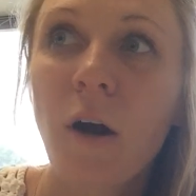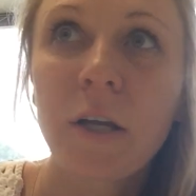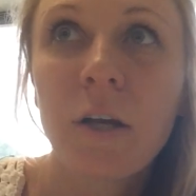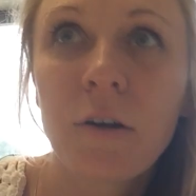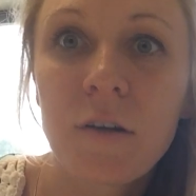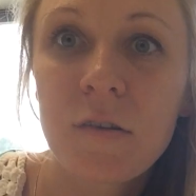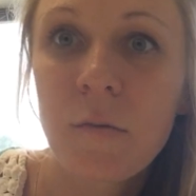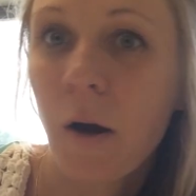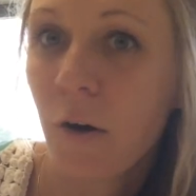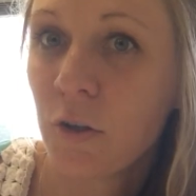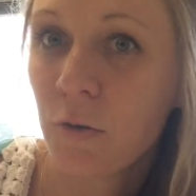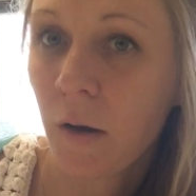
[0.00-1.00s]
are curious
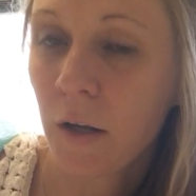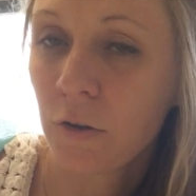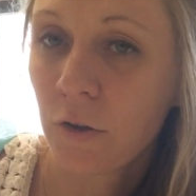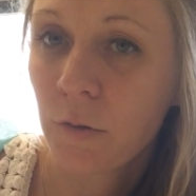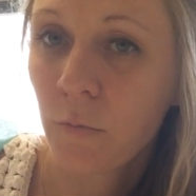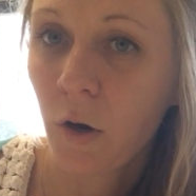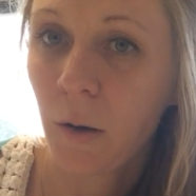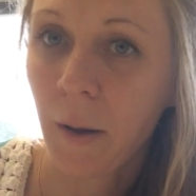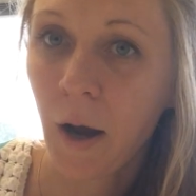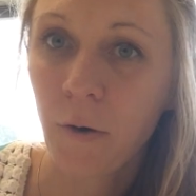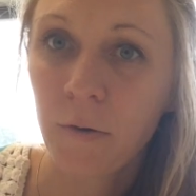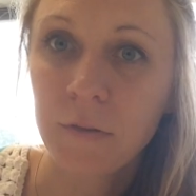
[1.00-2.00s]
about and you want to learn more
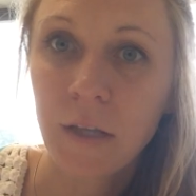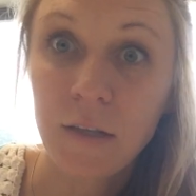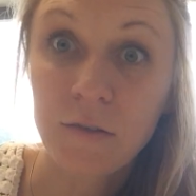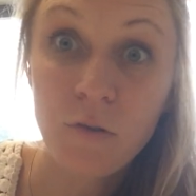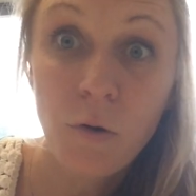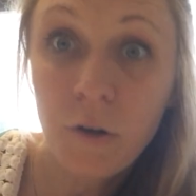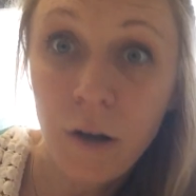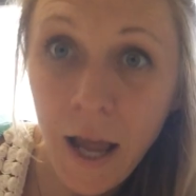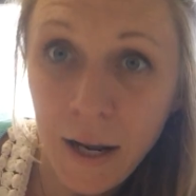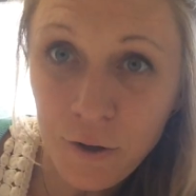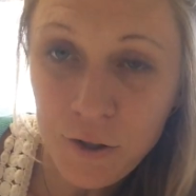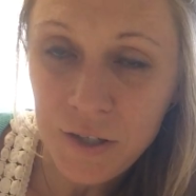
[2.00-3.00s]
about, like solar
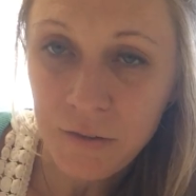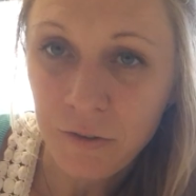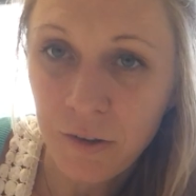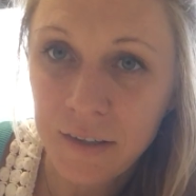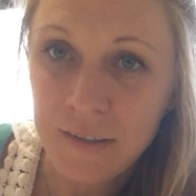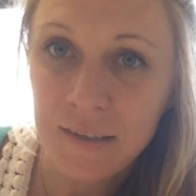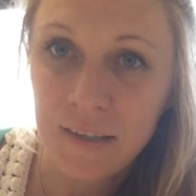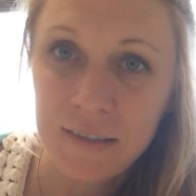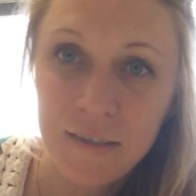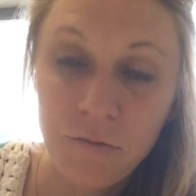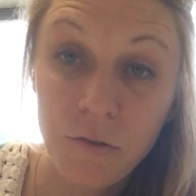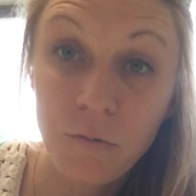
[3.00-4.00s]
energy, for
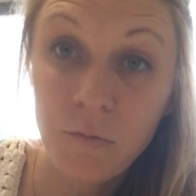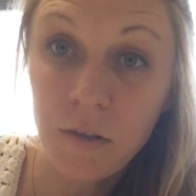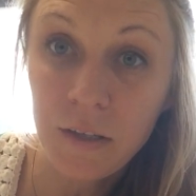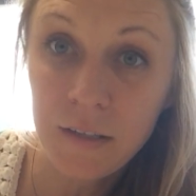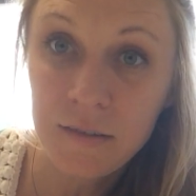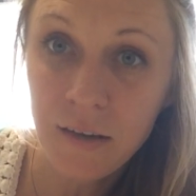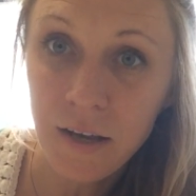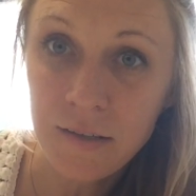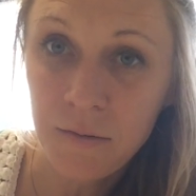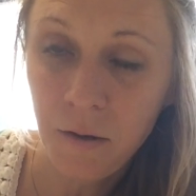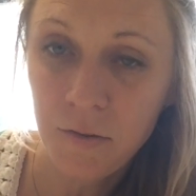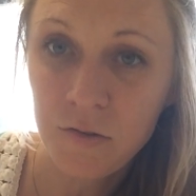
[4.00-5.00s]
instance. If you're really
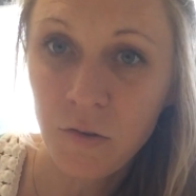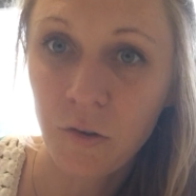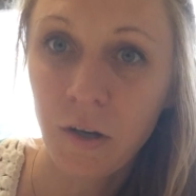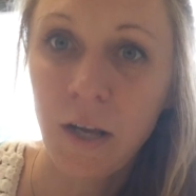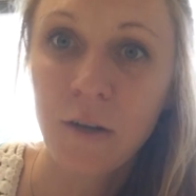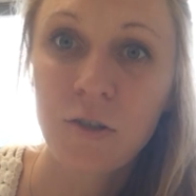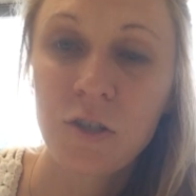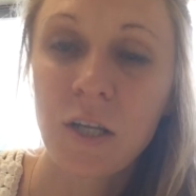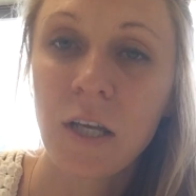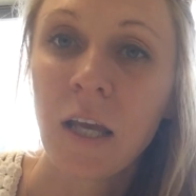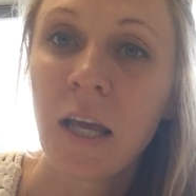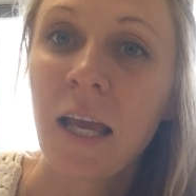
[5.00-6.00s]
psyched about solar
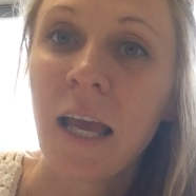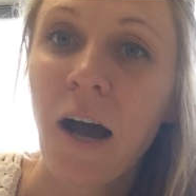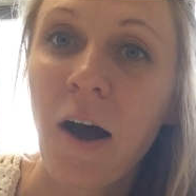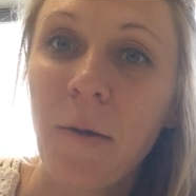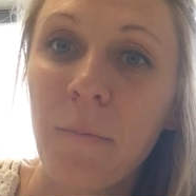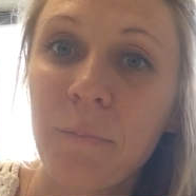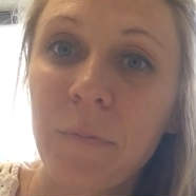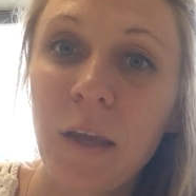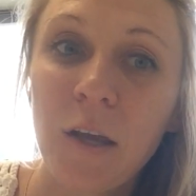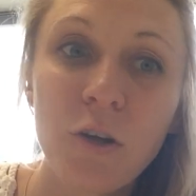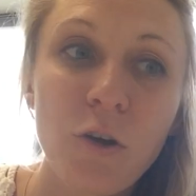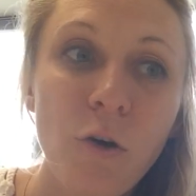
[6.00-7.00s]
energy,
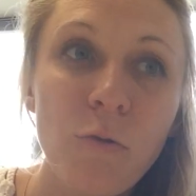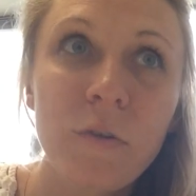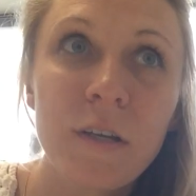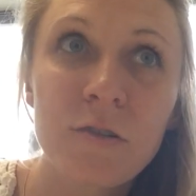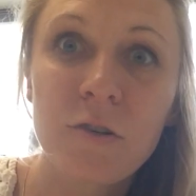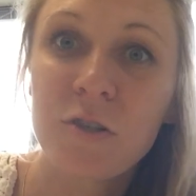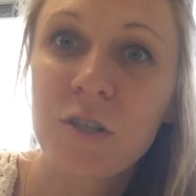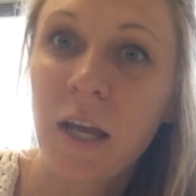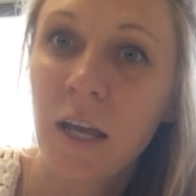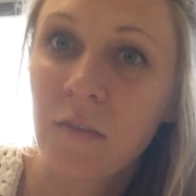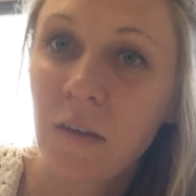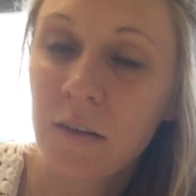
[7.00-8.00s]
go research
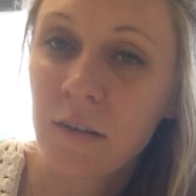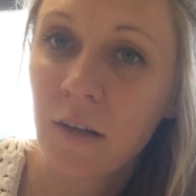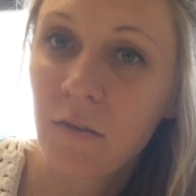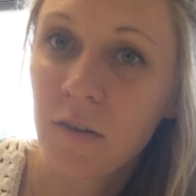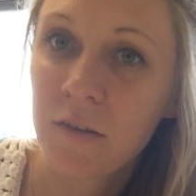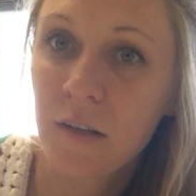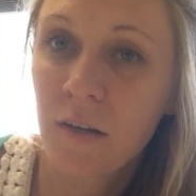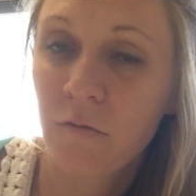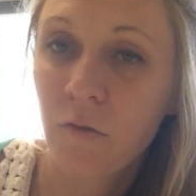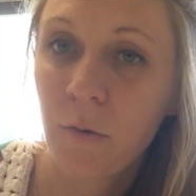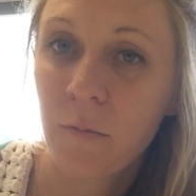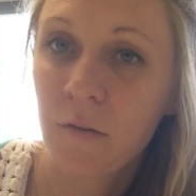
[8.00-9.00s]
it and then give us an
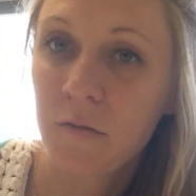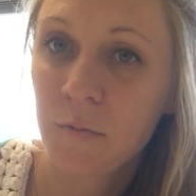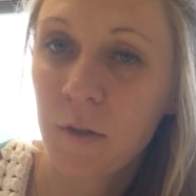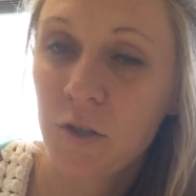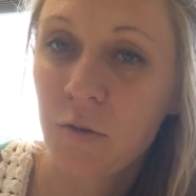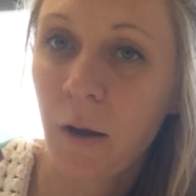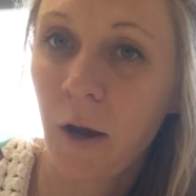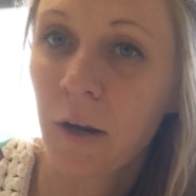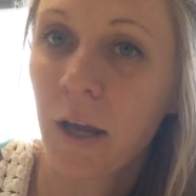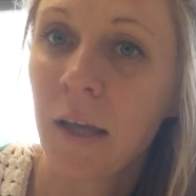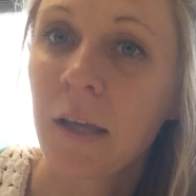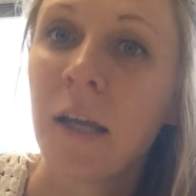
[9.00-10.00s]
informative speech about
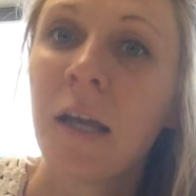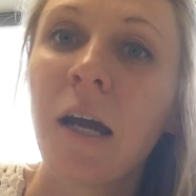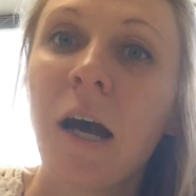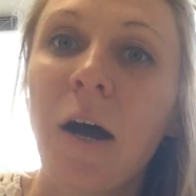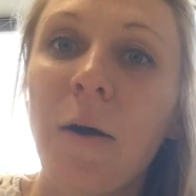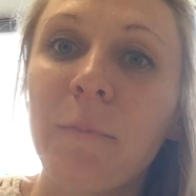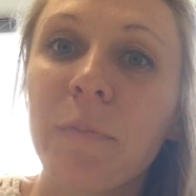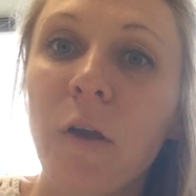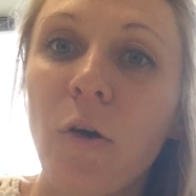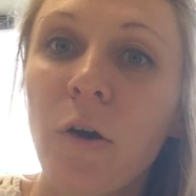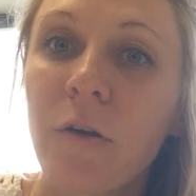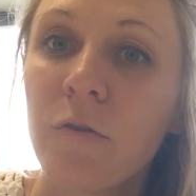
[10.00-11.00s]
it.
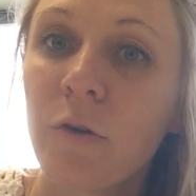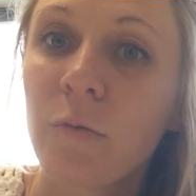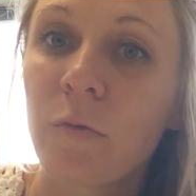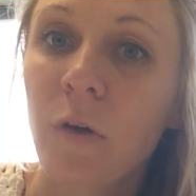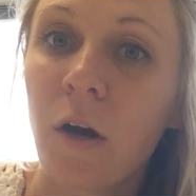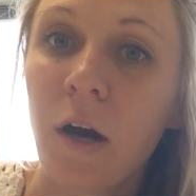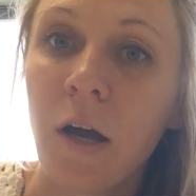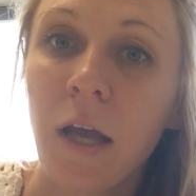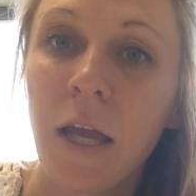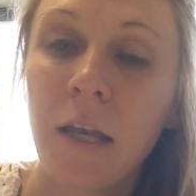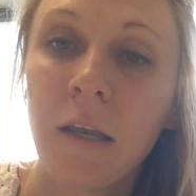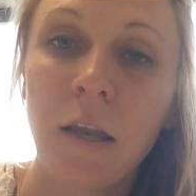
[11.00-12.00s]
Or if
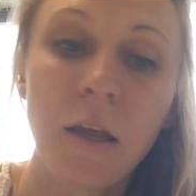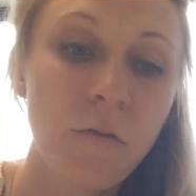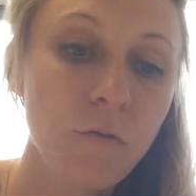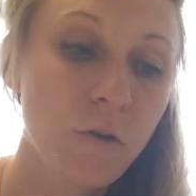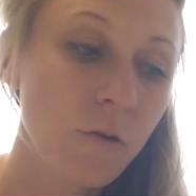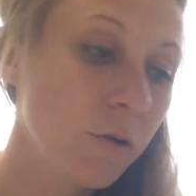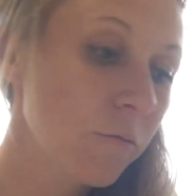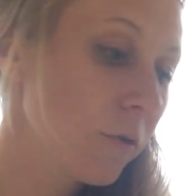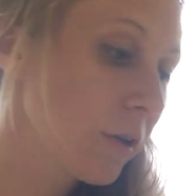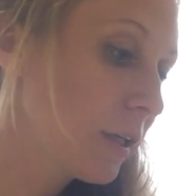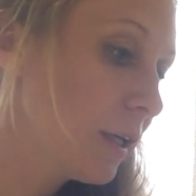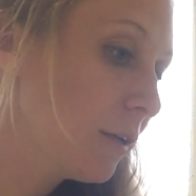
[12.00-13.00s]
you're
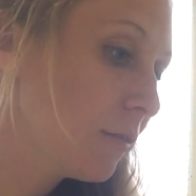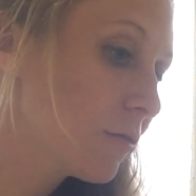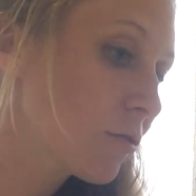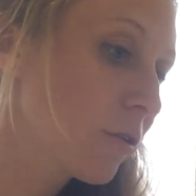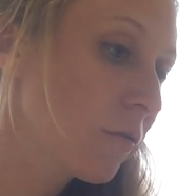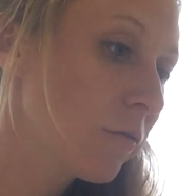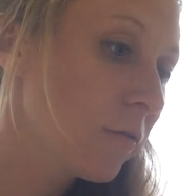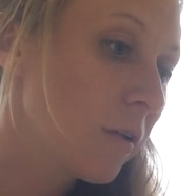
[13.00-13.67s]
really sort of